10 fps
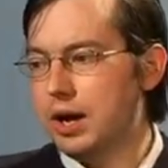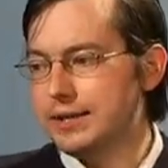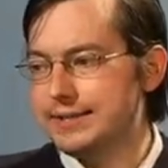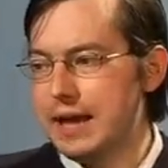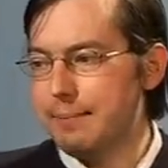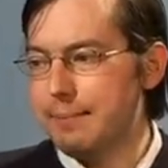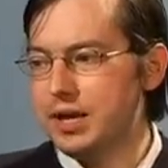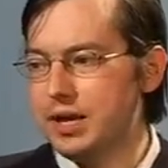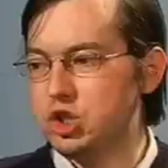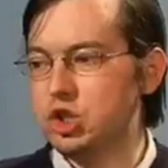
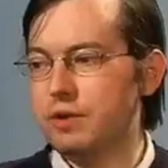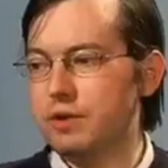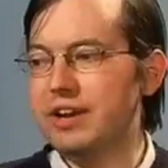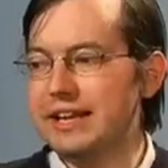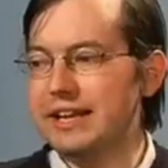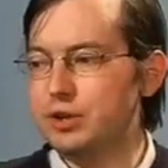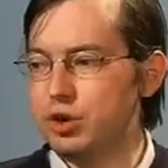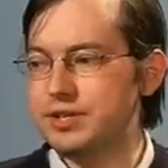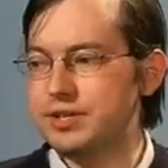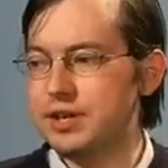establish
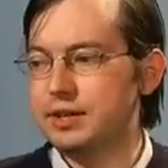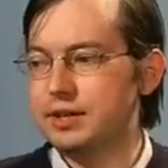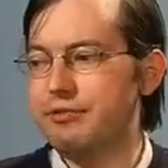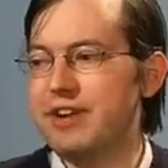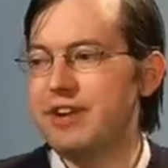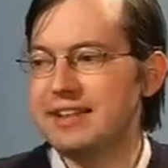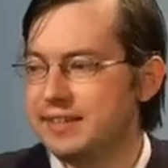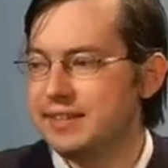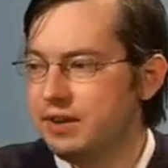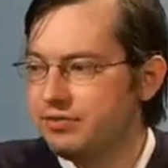Philidor's
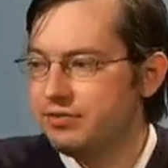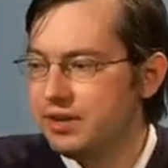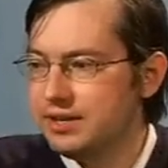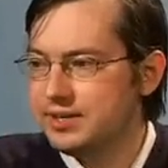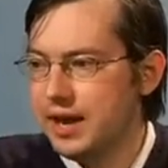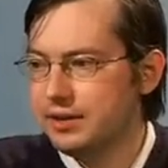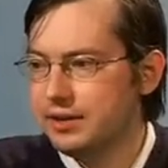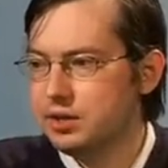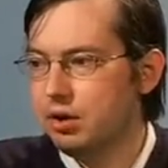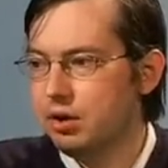defensive
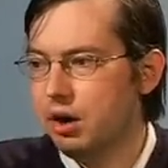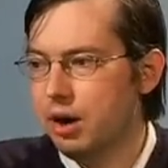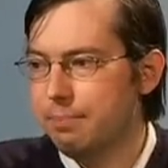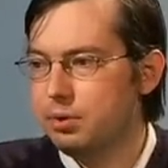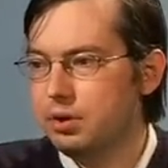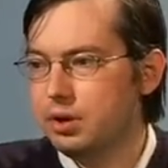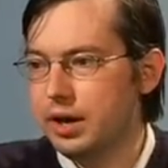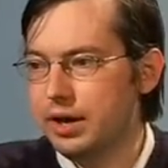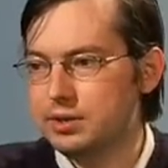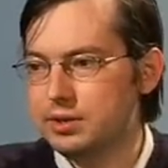set up,
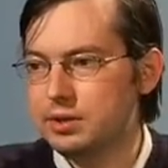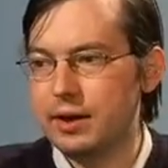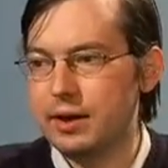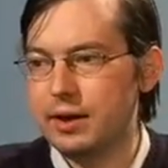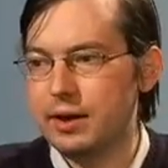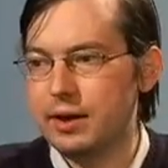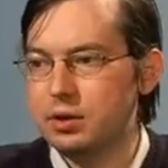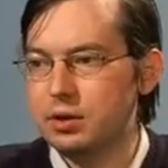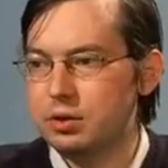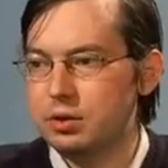and
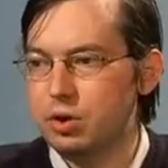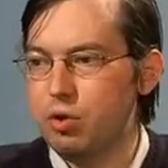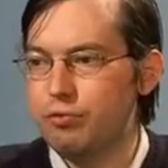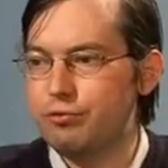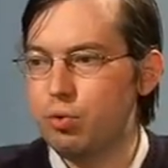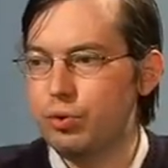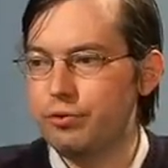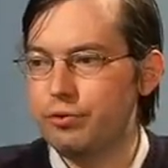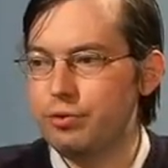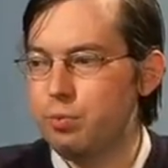no
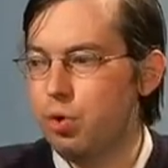fourth of the